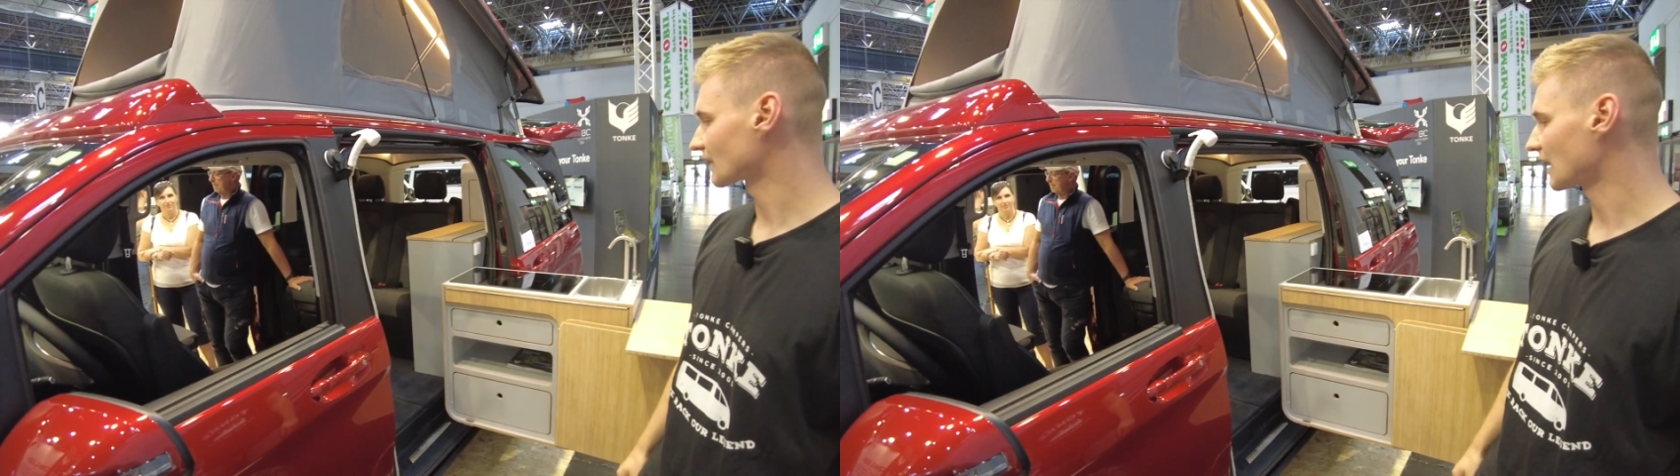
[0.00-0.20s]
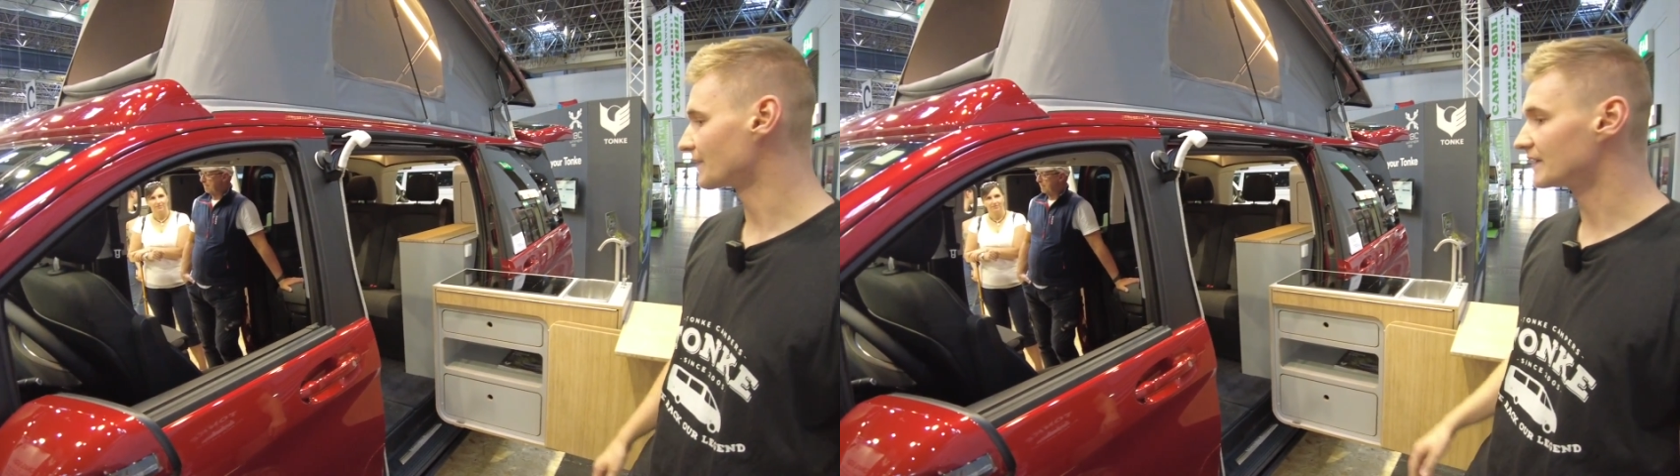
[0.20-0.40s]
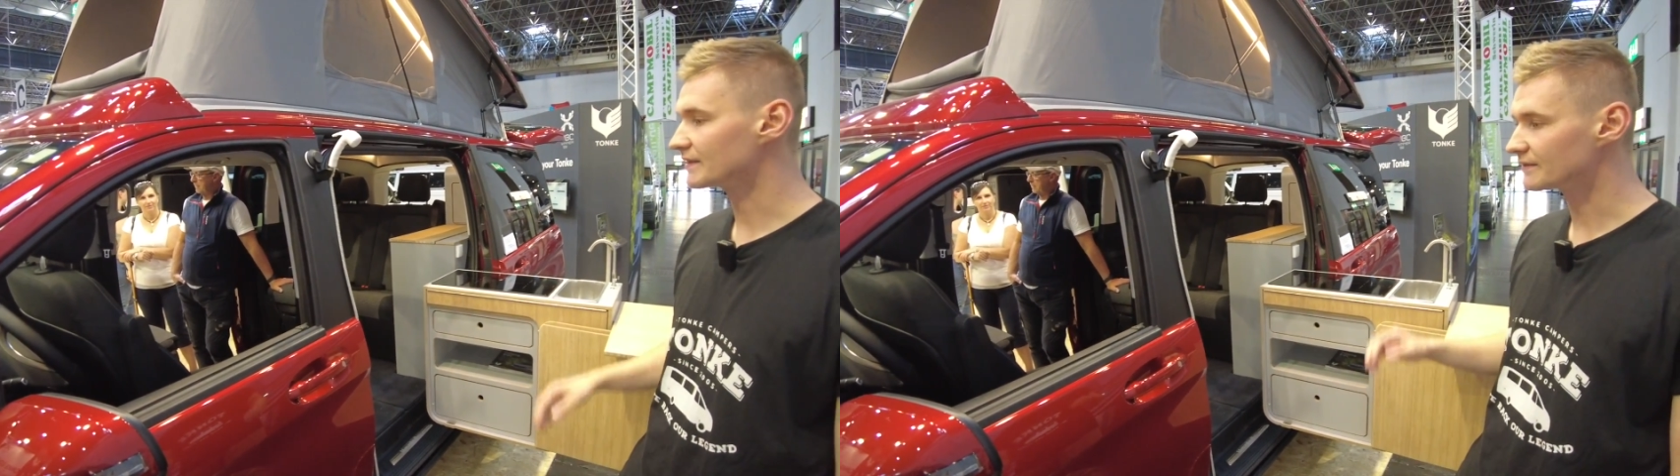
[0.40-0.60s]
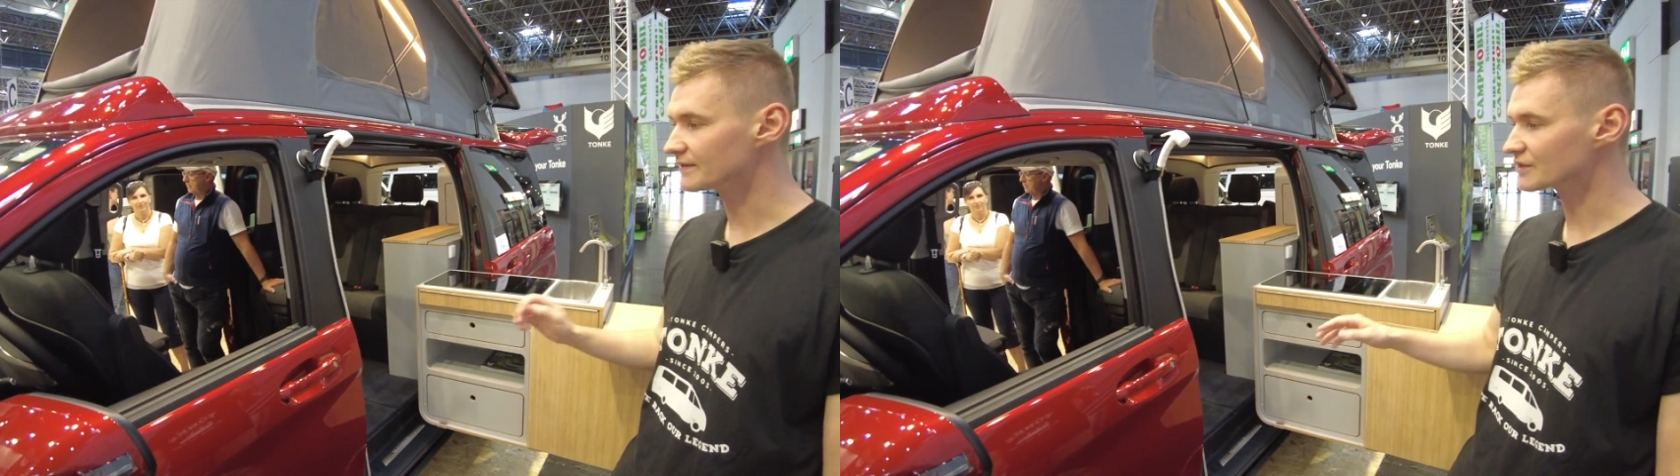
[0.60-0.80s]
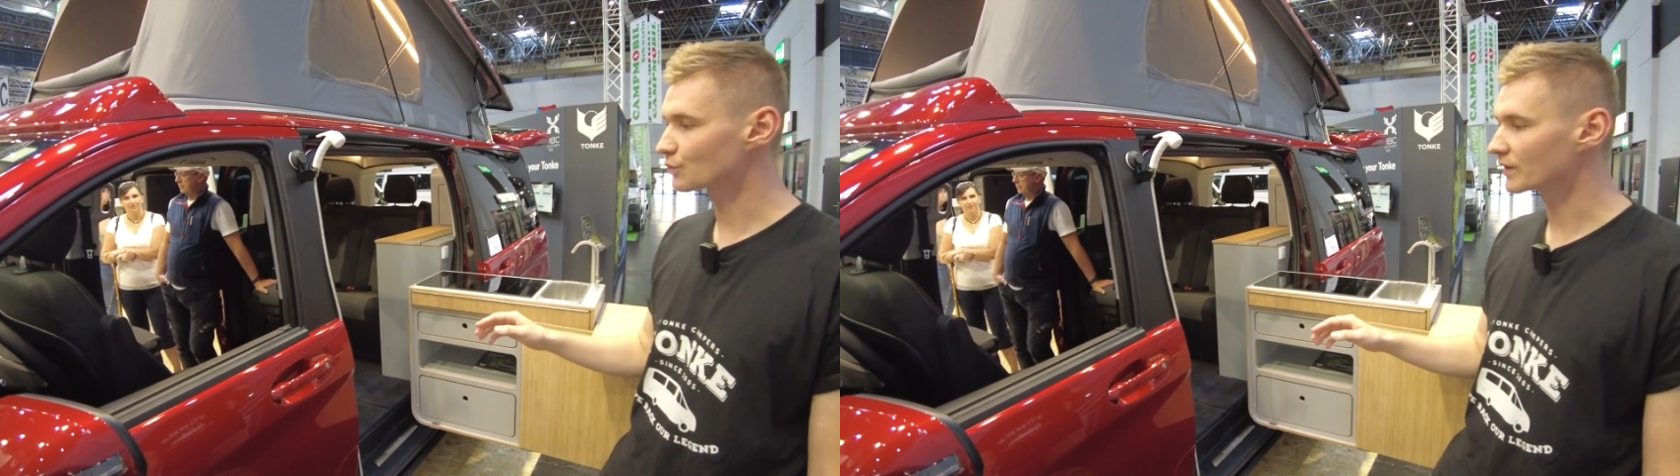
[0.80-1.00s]
and
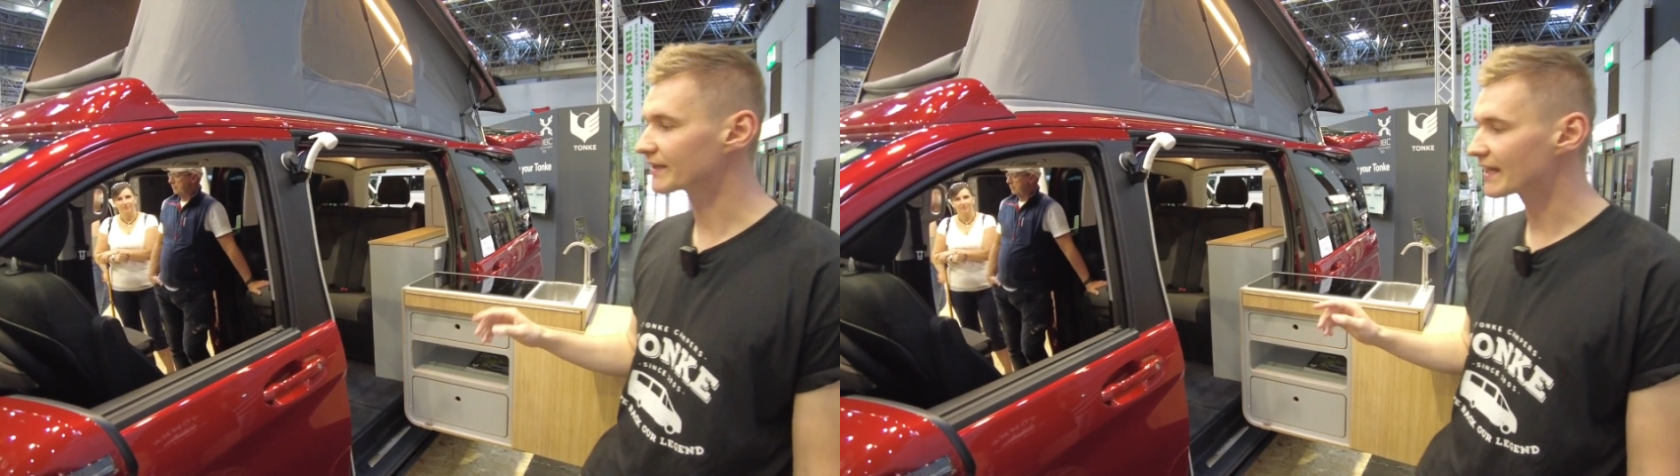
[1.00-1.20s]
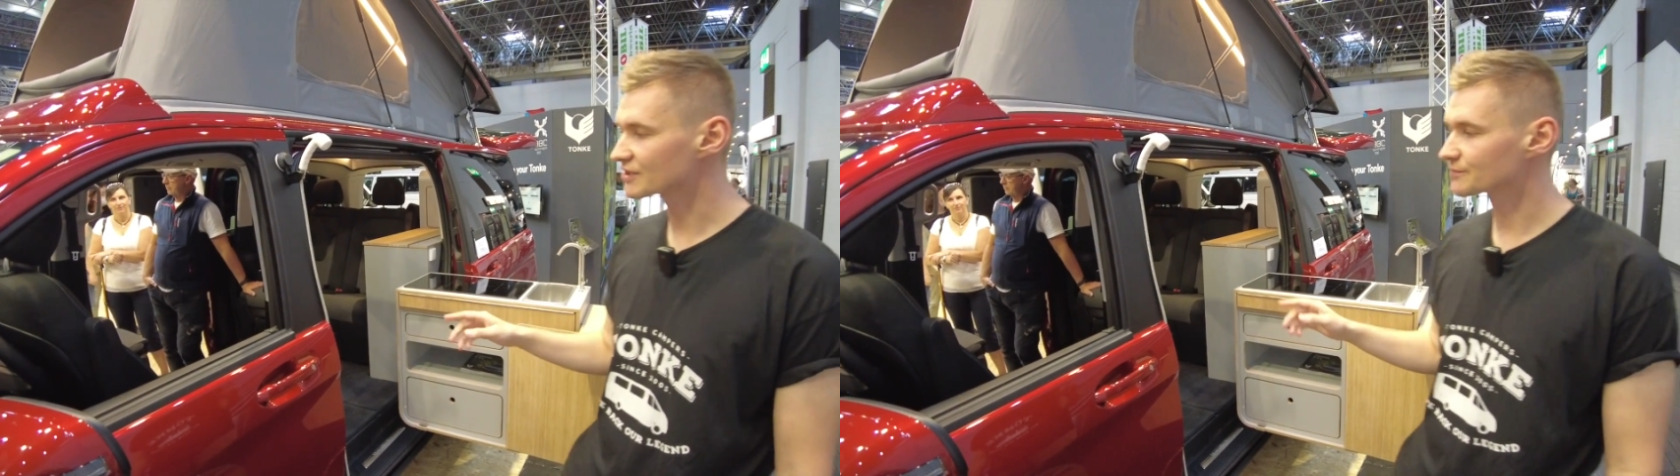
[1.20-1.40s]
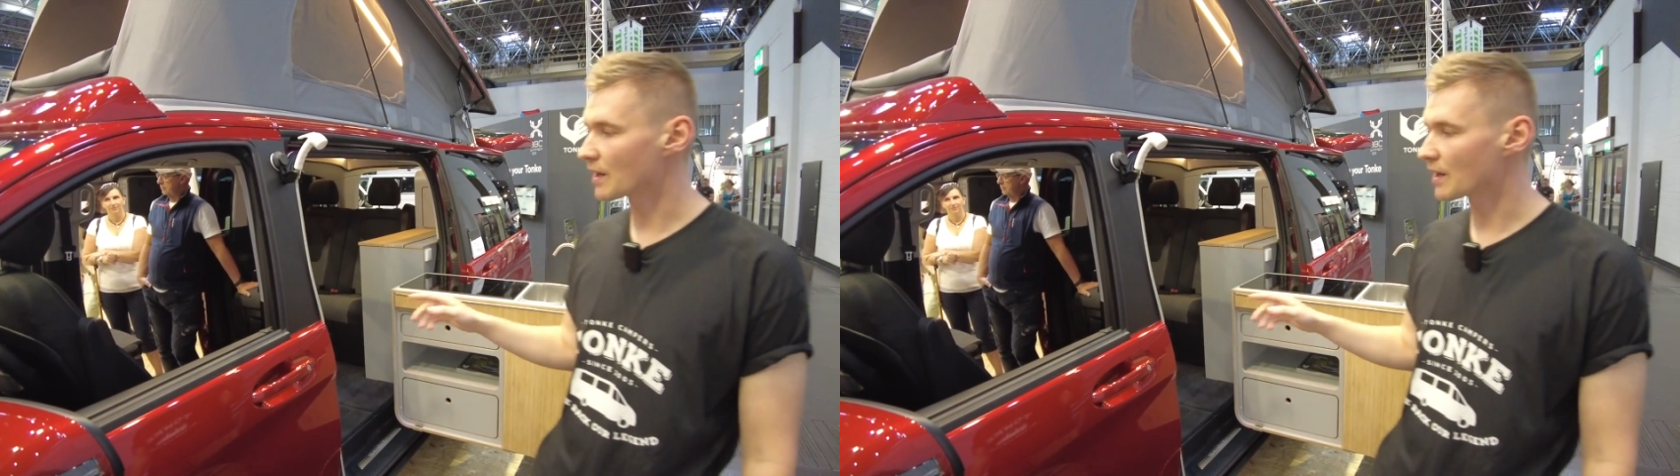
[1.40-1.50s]
this one gets